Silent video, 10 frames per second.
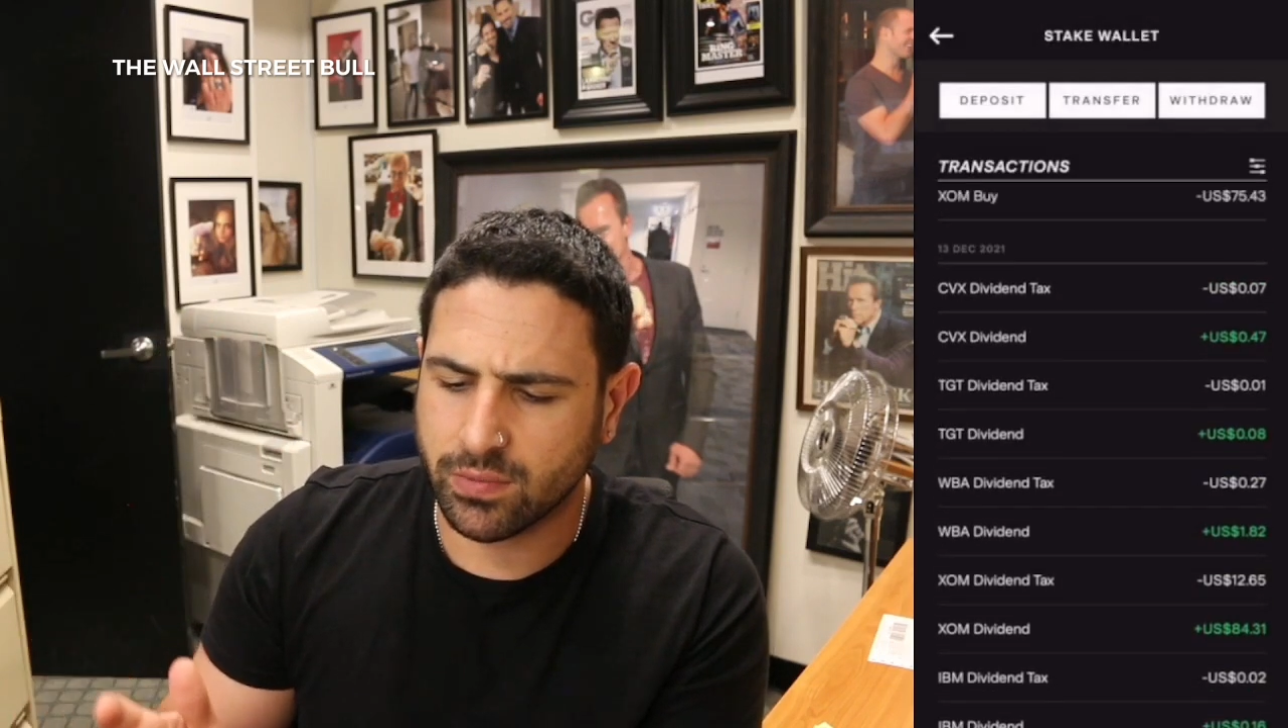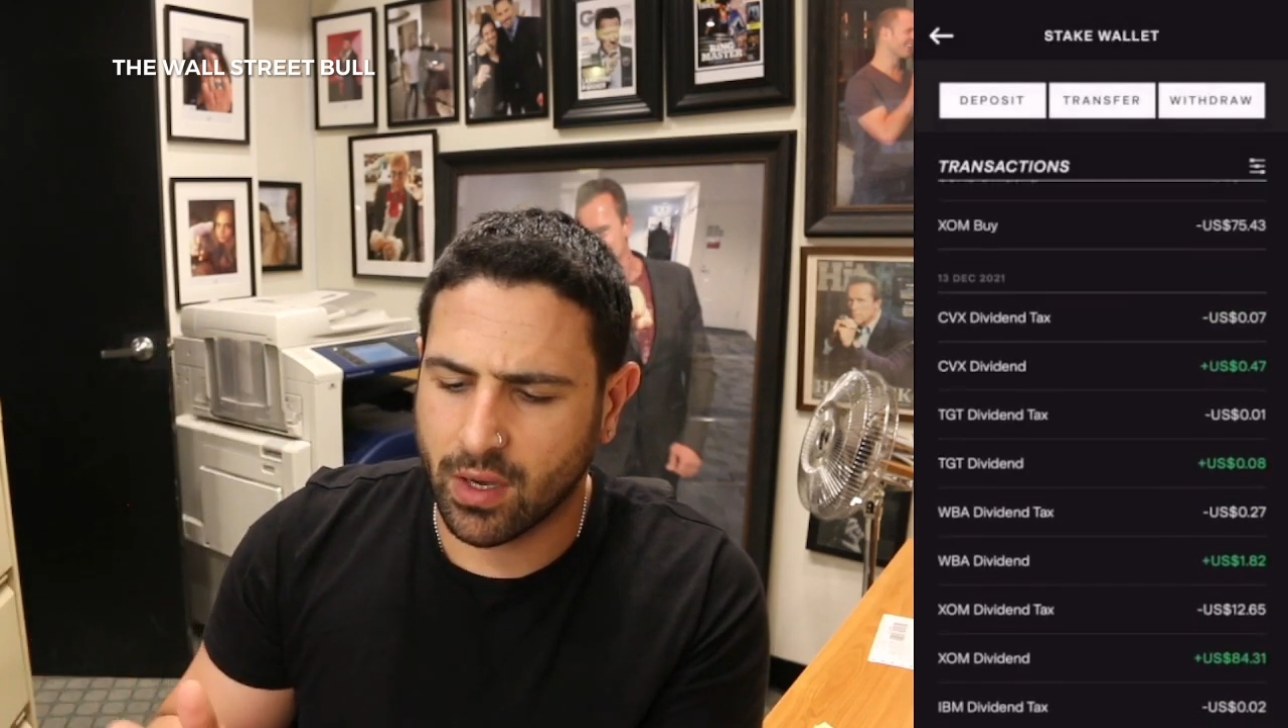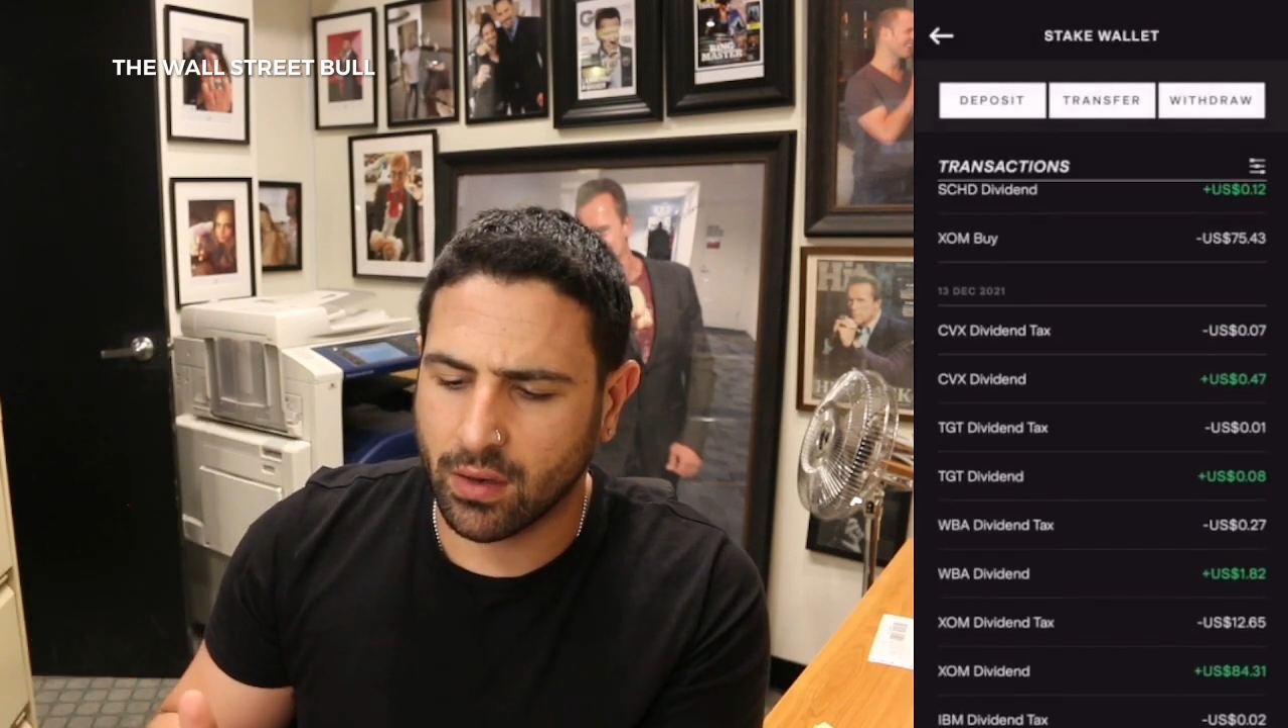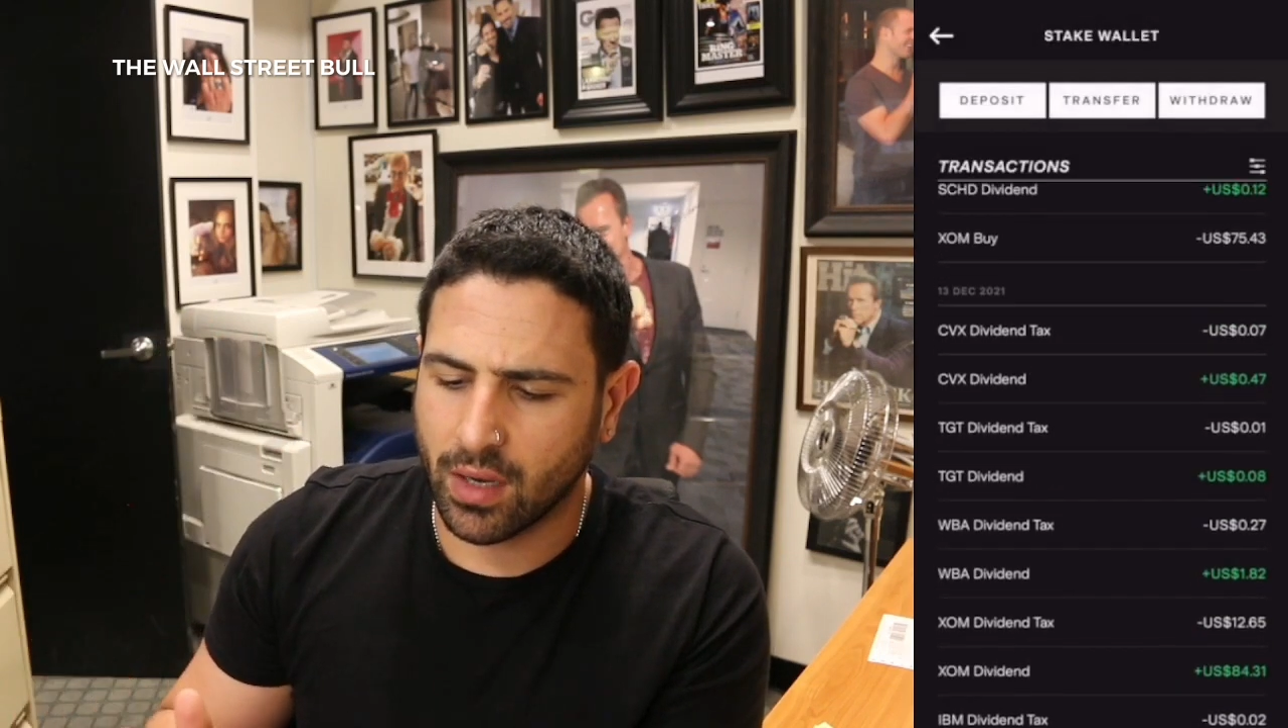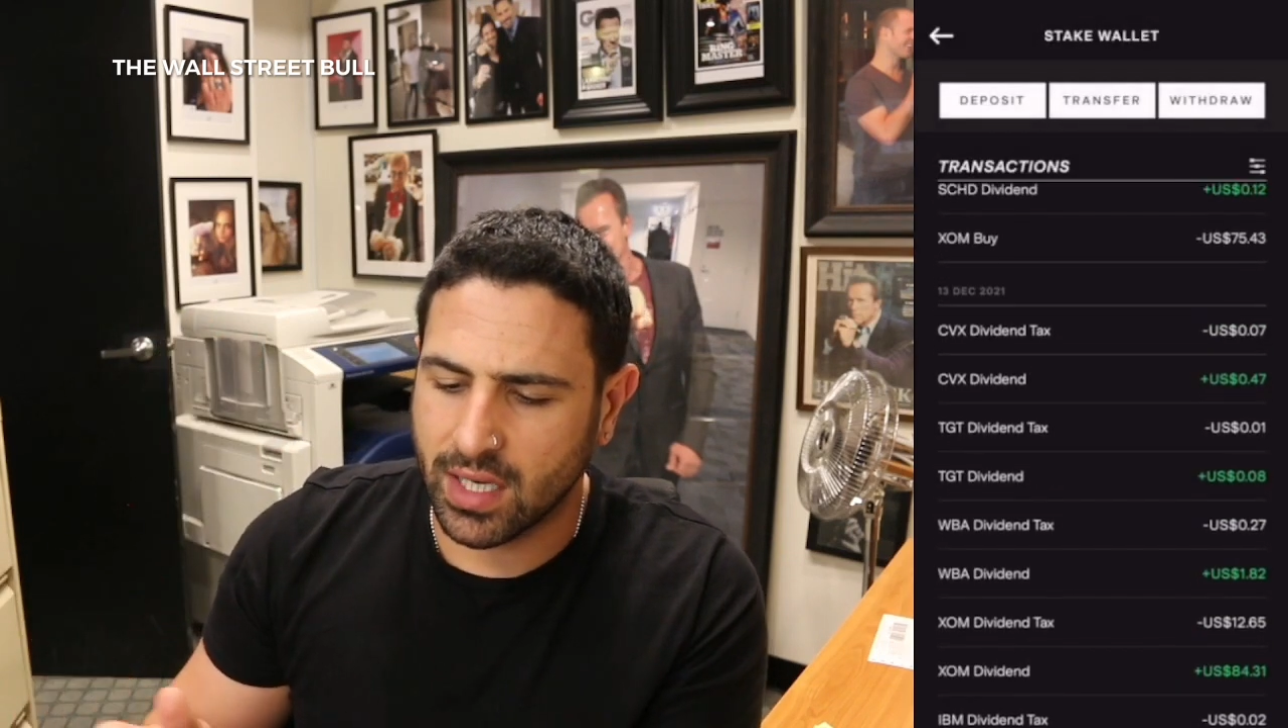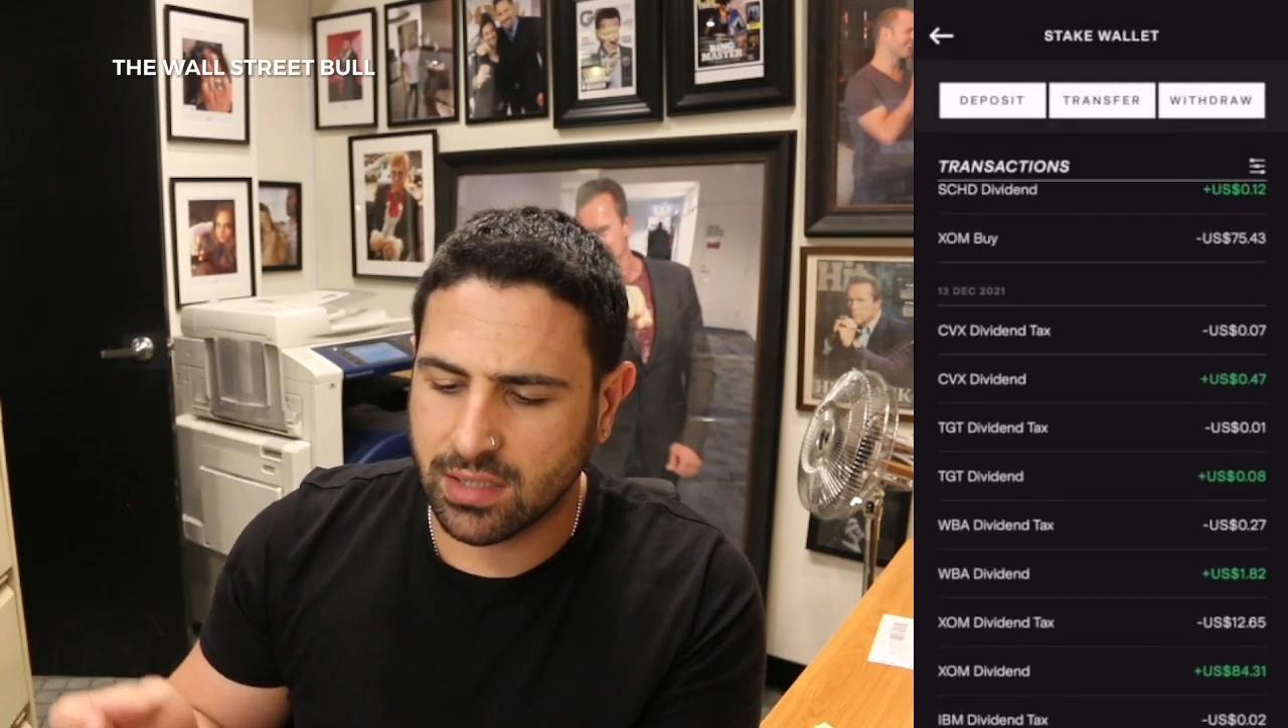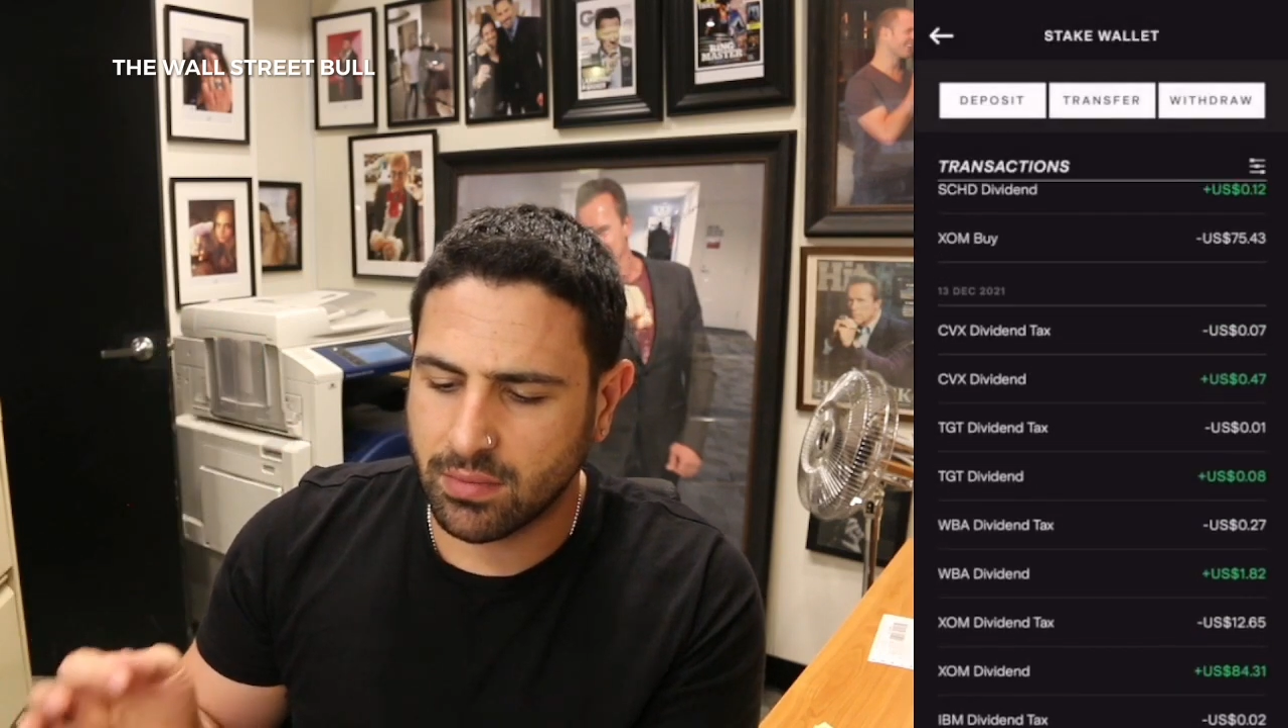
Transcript: as well, guys.